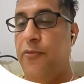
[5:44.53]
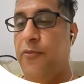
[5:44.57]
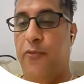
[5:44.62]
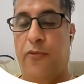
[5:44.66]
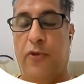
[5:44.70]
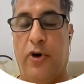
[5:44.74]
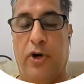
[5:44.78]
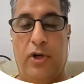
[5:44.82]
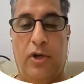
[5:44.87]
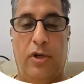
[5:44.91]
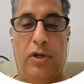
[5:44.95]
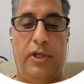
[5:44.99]

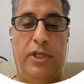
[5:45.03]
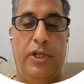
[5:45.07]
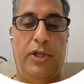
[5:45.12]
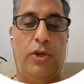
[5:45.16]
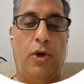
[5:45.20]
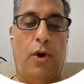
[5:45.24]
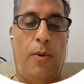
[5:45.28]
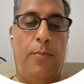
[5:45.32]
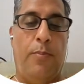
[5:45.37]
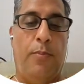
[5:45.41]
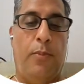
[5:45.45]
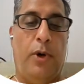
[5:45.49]
what all the
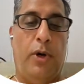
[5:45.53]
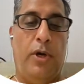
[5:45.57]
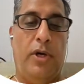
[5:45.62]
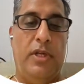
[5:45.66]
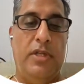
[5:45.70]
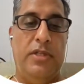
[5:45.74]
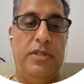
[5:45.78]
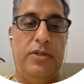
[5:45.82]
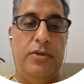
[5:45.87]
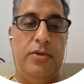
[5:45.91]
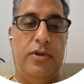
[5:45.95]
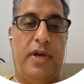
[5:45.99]
top
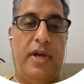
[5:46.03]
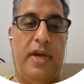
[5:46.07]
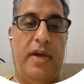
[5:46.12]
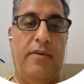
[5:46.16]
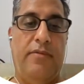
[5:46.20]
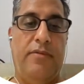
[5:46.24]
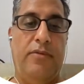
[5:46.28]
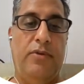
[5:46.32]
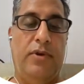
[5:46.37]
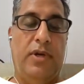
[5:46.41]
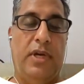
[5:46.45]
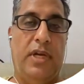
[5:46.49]
models you
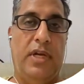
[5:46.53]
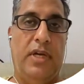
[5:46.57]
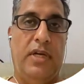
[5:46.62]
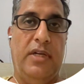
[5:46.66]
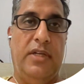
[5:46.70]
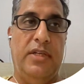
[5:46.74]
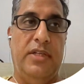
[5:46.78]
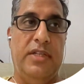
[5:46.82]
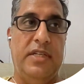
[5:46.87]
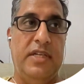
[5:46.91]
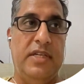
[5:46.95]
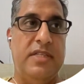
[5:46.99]
have, you can
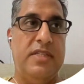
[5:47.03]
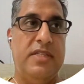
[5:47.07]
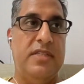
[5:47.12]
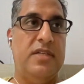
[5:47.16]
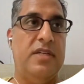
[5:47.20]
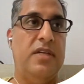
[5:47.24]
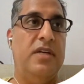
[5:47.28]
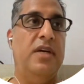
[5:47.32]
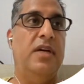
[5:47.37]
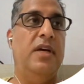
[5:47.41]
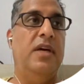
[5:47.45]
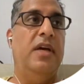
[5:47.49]

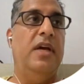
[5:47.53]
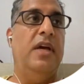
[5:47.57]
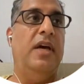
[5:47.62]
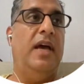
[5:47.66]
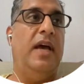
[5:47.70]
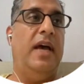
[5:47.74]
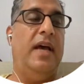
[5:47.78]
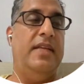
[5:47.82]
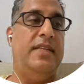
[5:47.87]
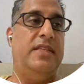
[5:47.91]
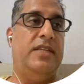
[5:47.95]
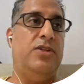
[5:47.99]
just
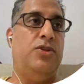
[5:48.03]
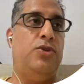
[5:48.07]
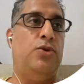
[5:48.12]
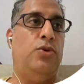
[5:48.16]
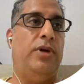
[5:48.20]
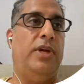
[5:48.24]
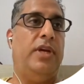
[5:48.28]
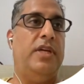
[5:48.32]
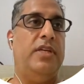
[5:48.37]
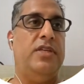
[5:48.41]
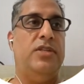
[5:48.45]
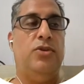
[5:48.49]
as a
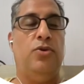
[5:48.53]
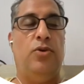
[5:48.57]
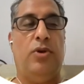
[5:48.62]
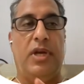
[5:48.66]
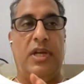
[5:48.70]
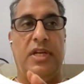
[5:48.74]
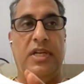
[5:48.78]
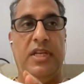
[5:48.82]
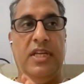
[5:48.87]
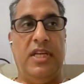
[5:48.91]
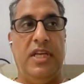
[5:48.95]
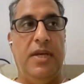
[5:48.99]
showcase, you
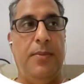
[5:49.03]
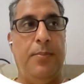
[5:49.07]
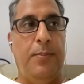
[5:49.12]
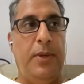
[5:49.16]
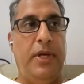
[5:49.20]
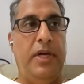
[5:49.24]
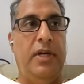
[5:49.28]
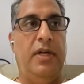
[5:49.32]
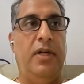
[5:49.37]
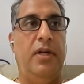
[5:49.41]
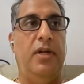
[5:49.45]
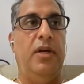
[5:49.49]
can keep
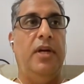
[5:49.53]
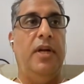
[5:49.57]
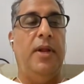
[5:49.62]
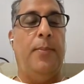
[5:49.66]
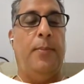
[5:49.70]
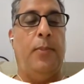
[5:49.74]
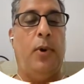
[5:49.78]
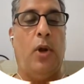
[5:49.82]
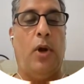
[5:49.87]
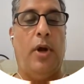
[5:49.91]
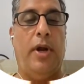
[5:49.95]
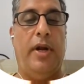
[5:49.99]
it
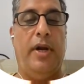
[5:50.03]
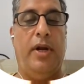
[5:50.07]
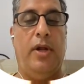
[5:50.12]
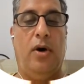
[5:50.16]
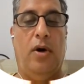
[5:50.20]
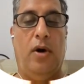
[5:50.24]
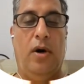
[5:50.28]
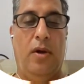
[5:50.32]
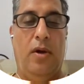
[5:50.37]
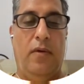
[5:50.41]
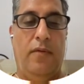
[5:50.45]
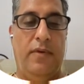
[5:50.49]
deployed
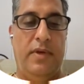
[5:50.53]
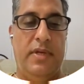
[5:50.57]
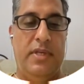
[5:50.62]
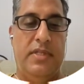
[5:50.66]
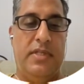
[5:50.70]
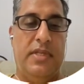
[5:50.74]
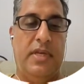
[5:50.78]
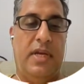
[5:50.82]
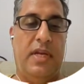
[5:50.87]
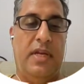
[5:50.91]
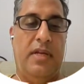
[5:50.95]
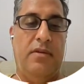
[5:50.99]
always,
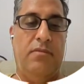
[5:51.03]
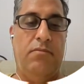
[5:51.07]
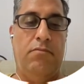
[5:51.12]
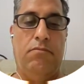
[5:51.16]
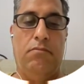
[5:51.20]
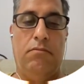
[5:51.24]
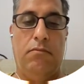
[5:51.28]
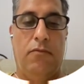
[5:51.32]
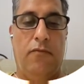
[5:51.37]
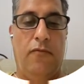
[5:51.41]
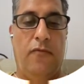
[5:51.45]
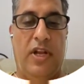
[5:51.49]
and
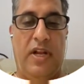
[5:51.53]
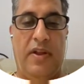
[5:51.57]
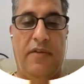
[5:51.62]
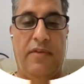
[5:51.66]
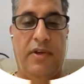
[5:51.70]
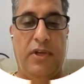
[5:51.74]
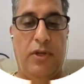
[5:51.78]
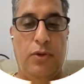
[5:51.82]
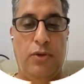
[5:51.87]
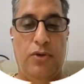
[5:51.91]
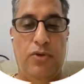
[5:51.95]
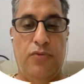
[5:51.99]

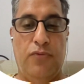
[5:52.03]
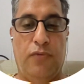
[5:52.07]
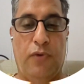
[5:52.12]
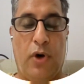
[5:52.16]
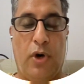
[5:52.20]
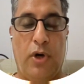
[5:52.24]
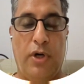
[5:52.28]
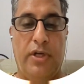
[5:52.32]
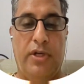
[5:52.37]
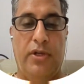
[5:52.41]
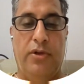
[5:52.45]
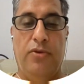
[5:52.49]
whenever you
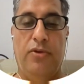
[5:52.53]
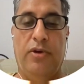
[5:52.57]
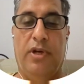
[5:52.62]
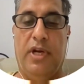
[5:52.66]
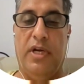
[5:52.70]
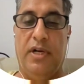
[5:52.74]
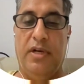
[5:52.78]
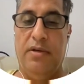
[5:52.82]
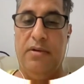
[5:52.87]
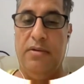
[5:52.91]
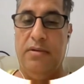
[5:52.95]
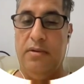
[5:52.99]
want you
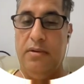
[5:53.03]
can